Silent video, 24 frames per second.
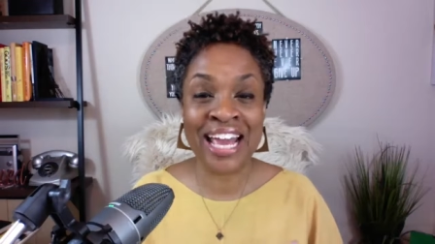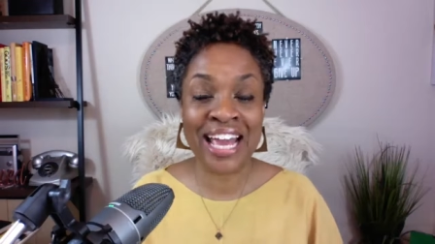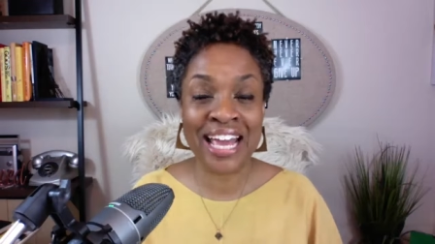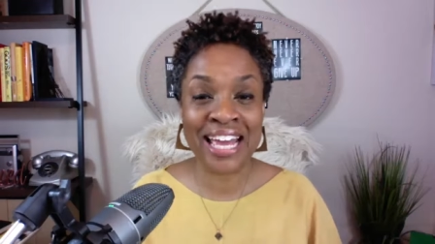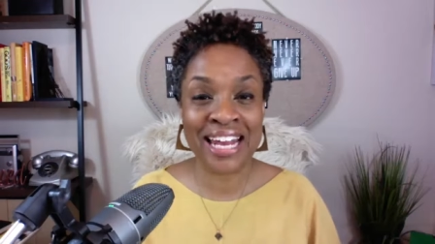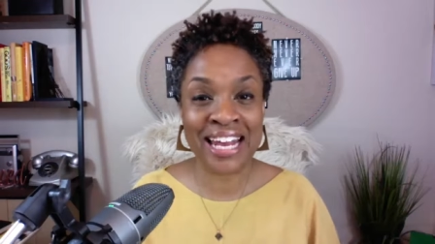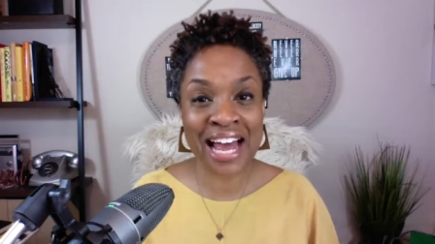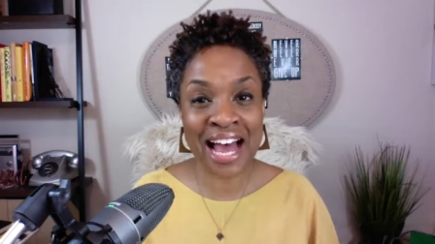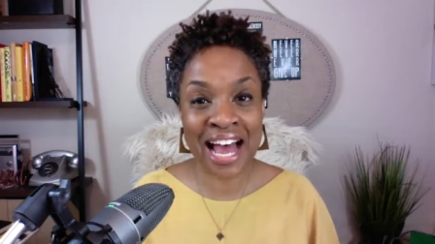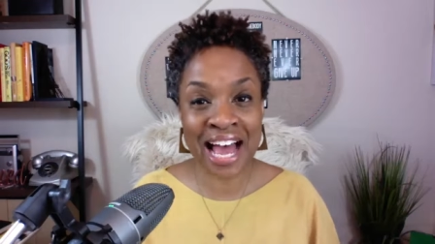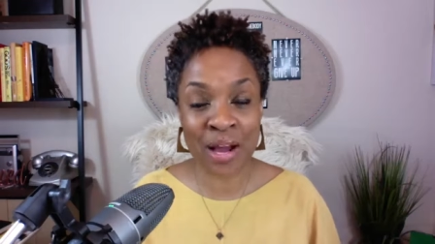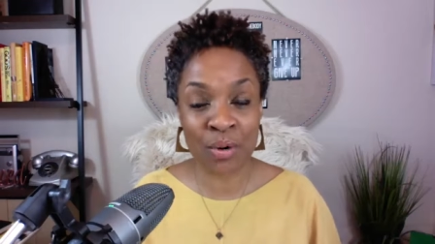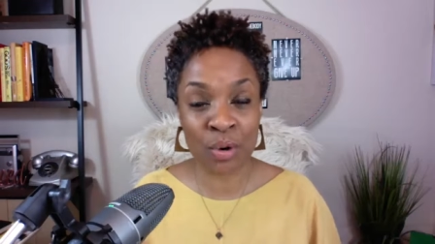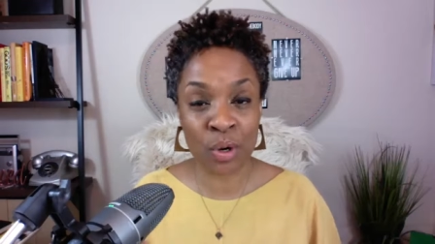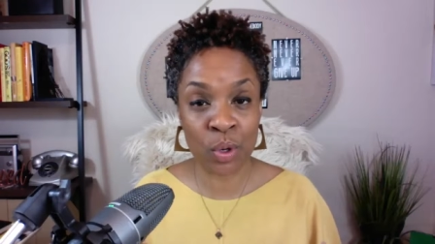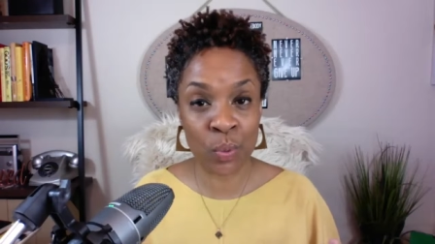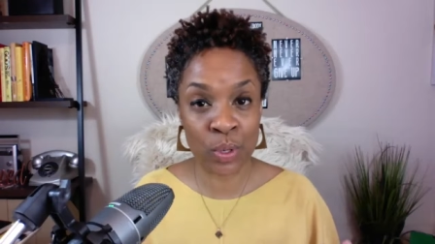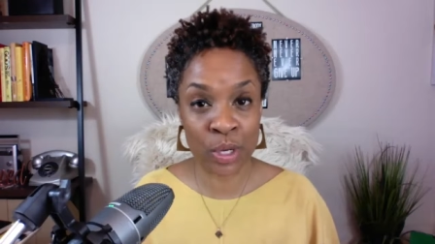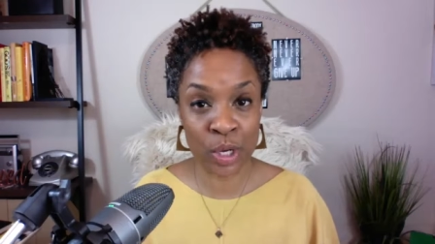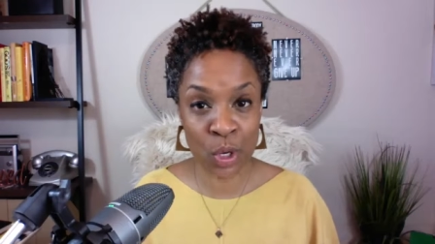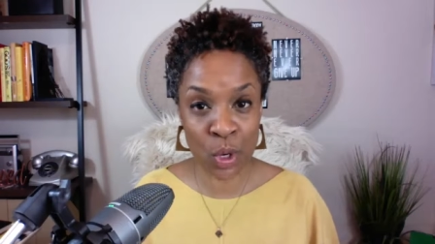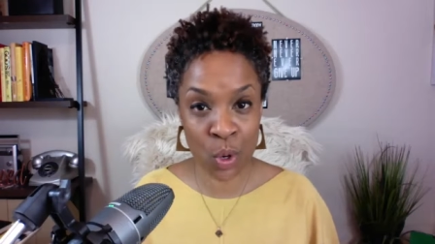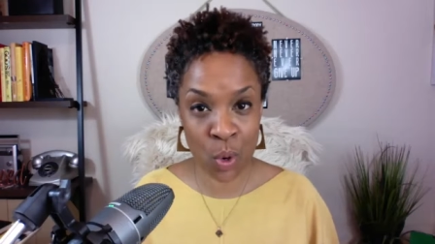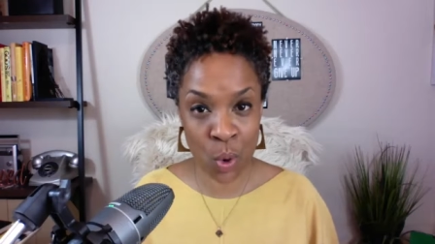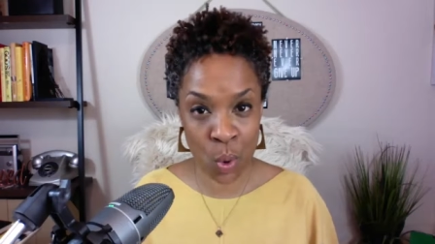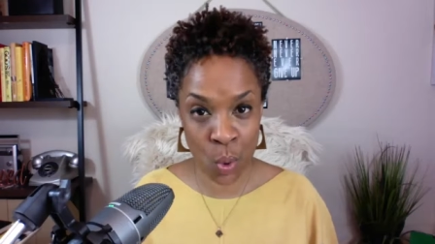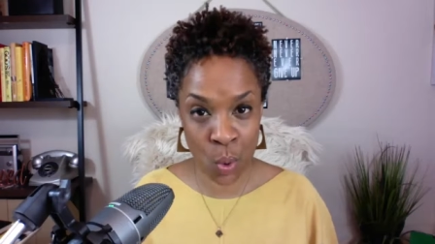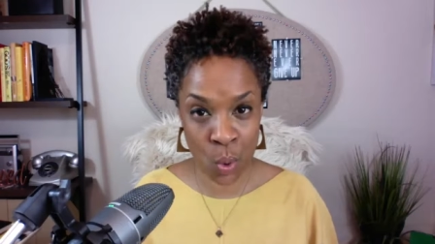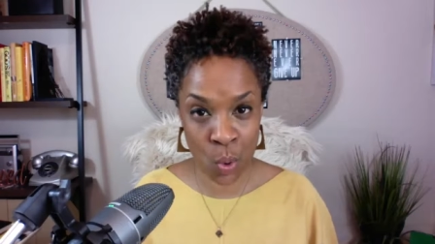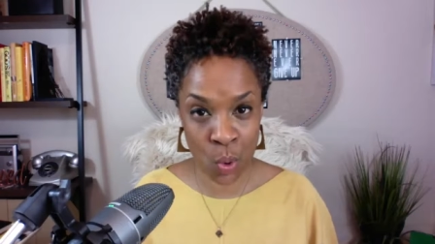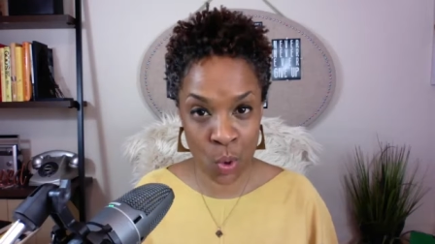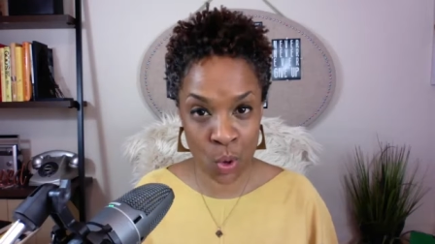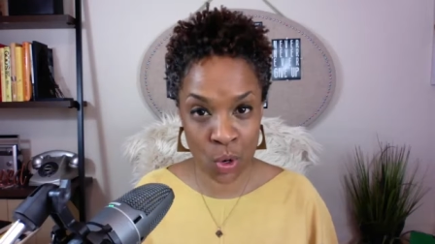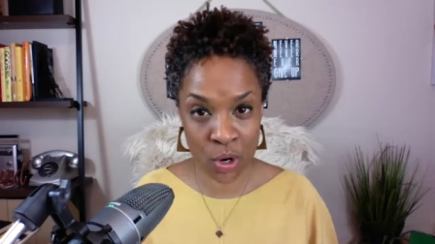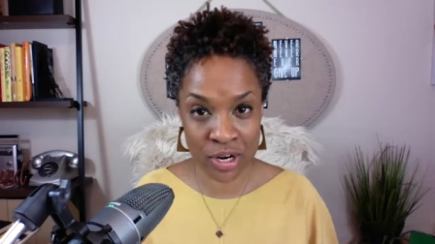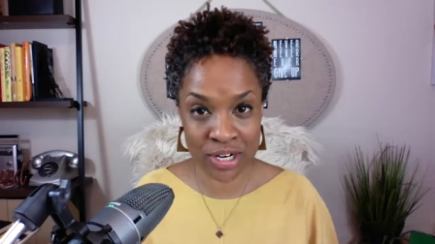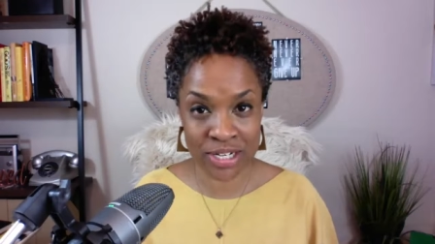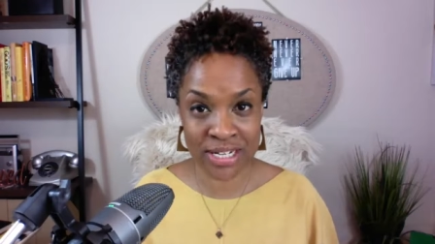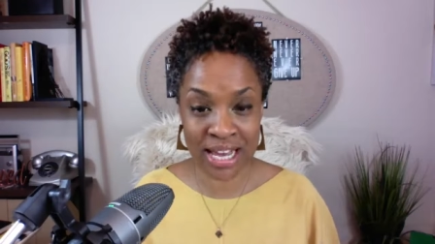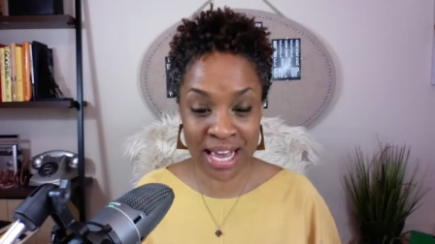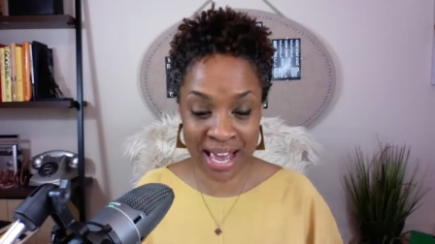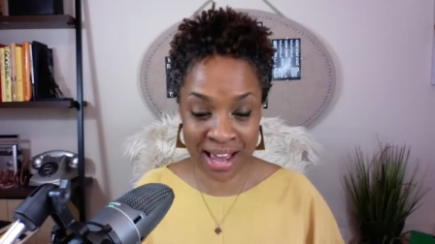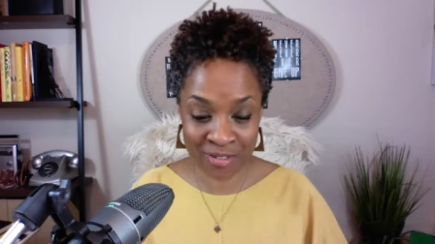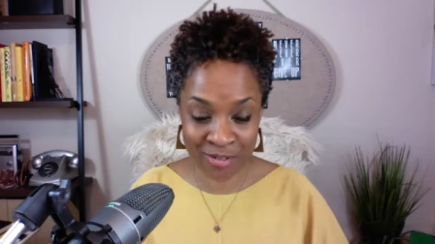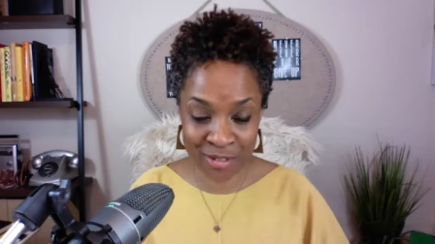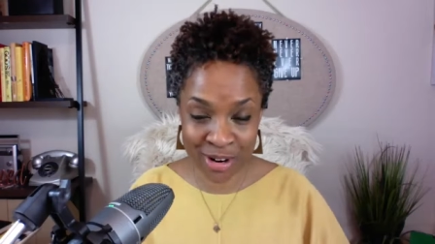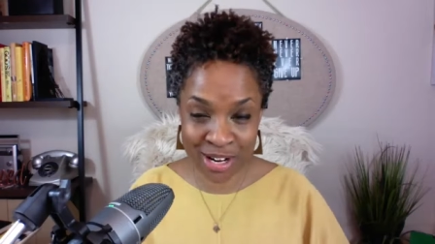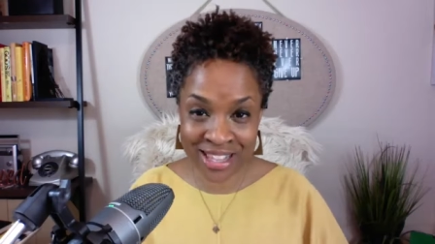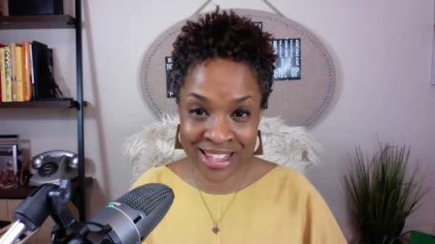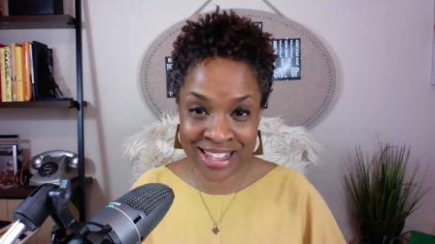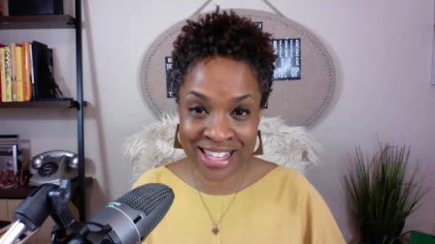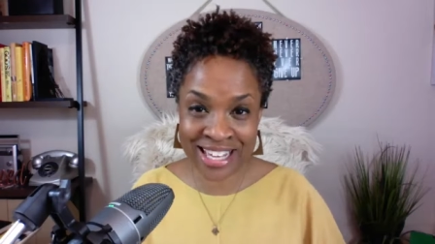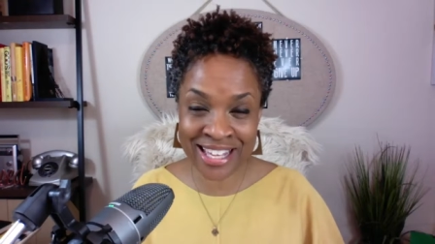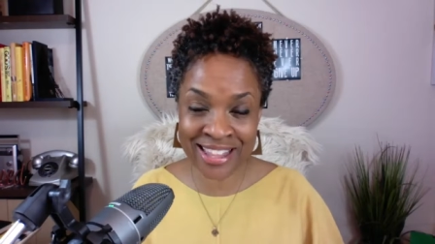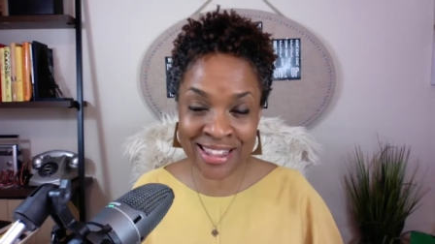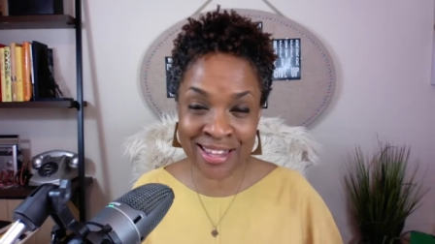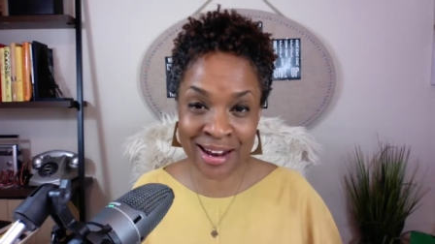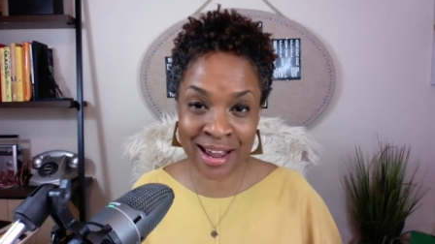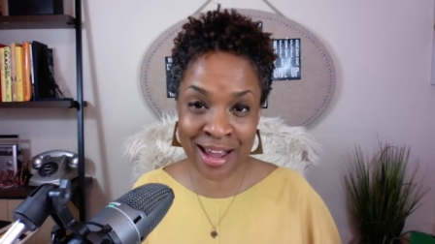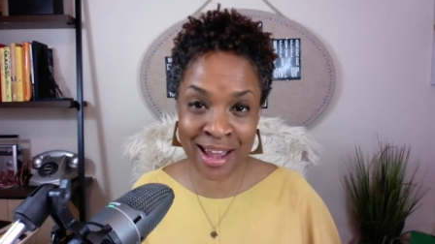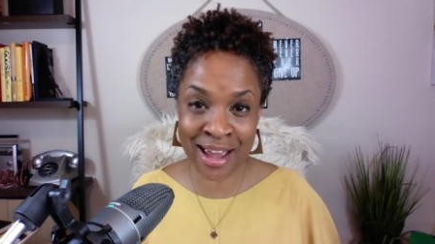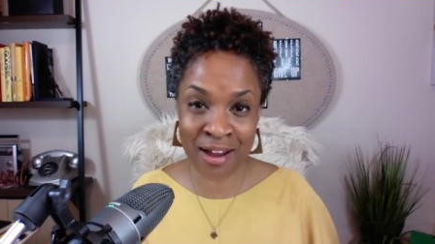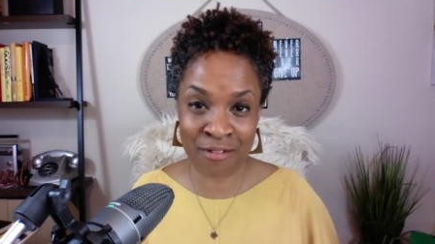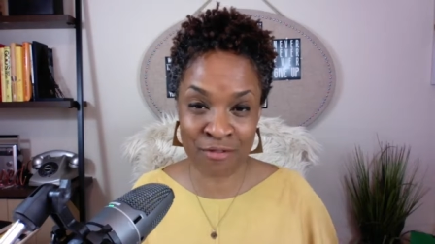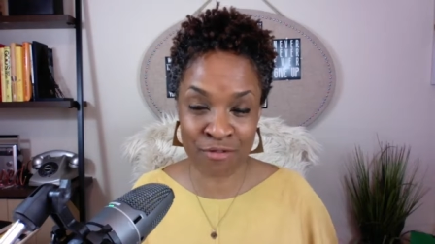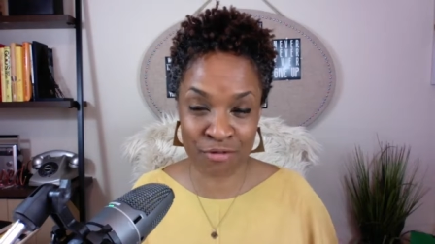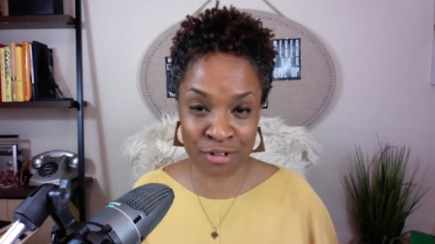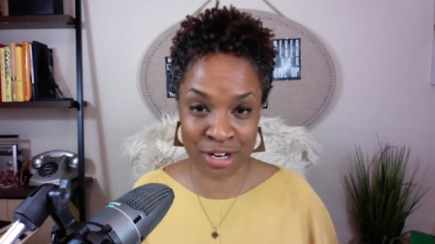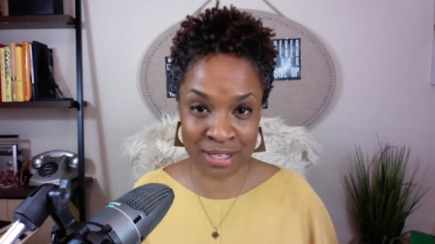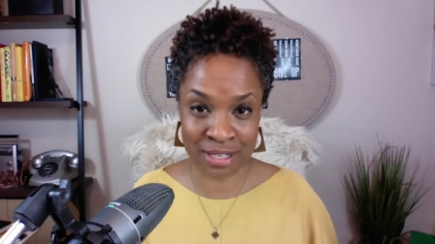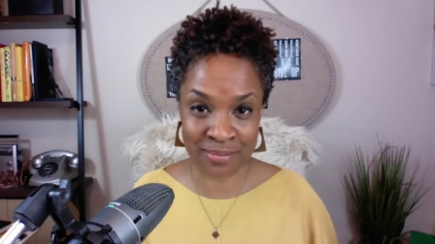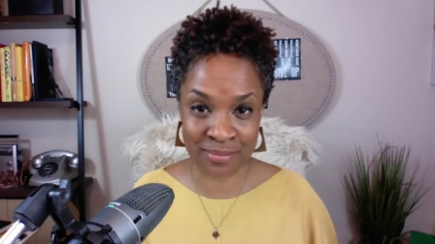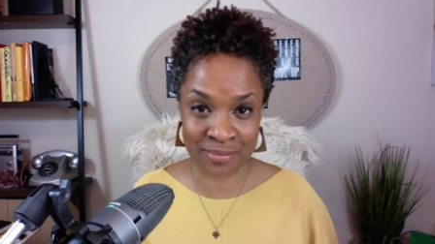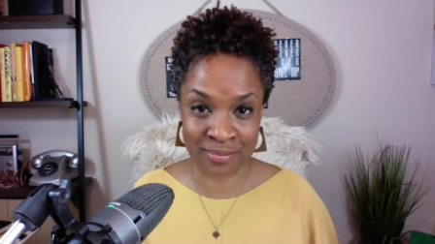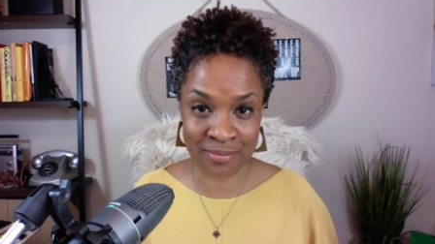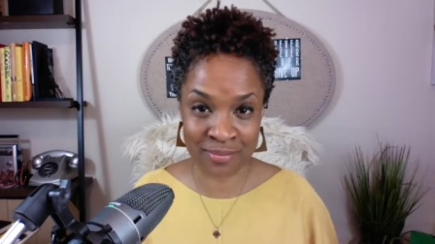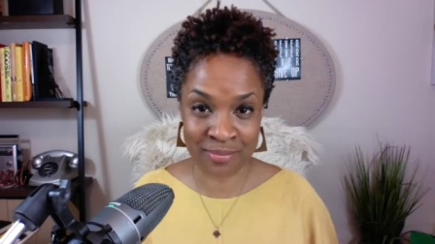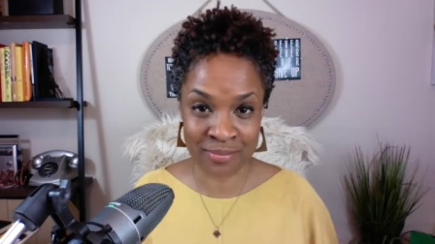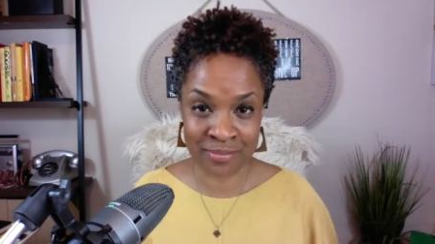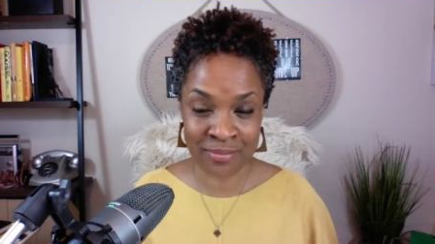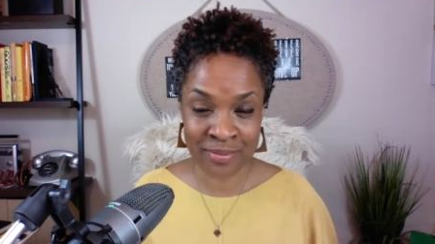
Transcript: and I will record everything that I have written.